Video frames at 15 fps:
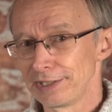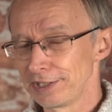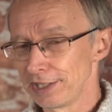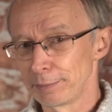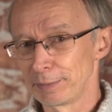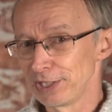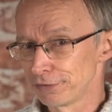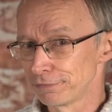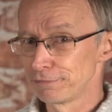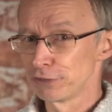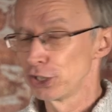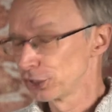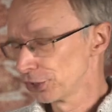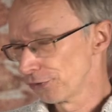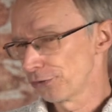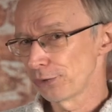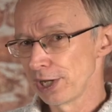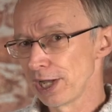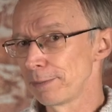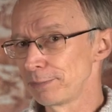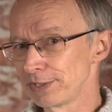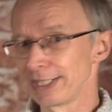I mean, this version 3
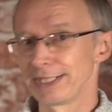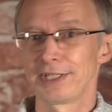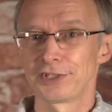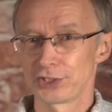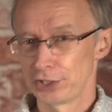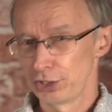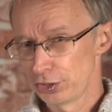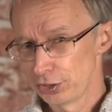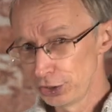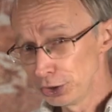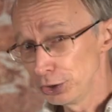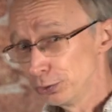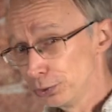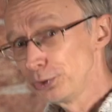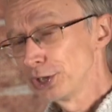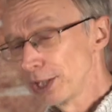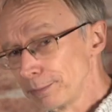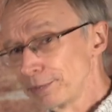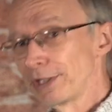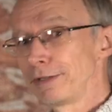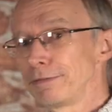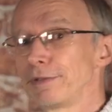update is a huge
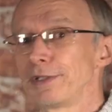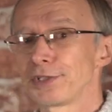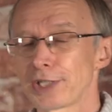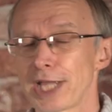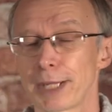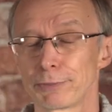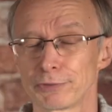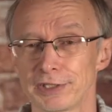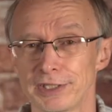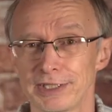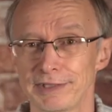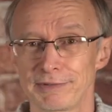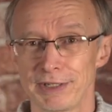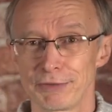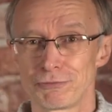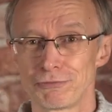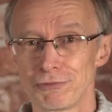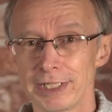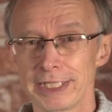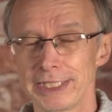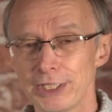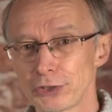update for this camera. It
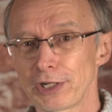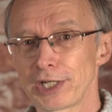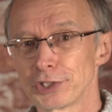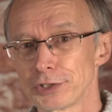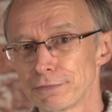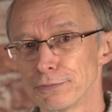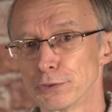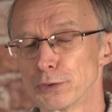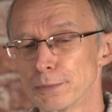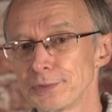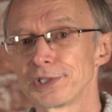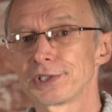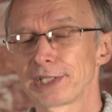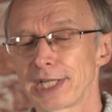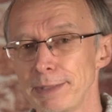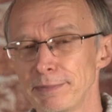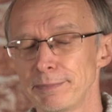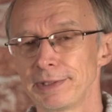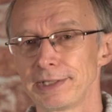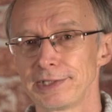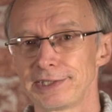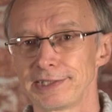really transforms its
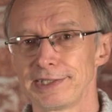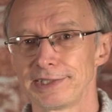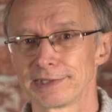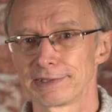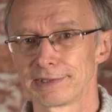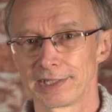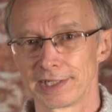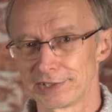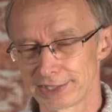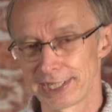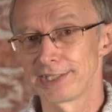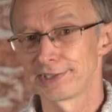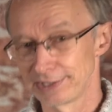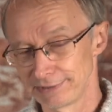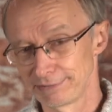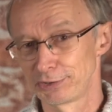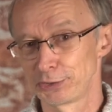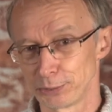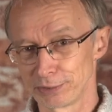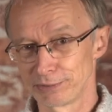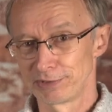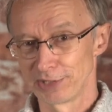capabilities and takes it
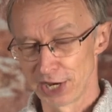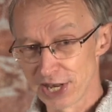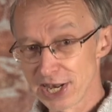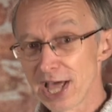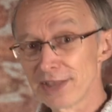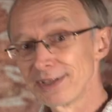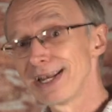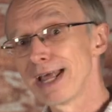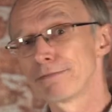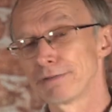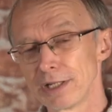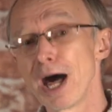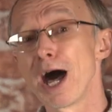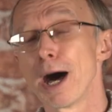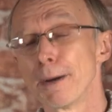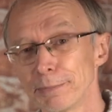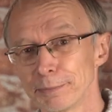to another level up.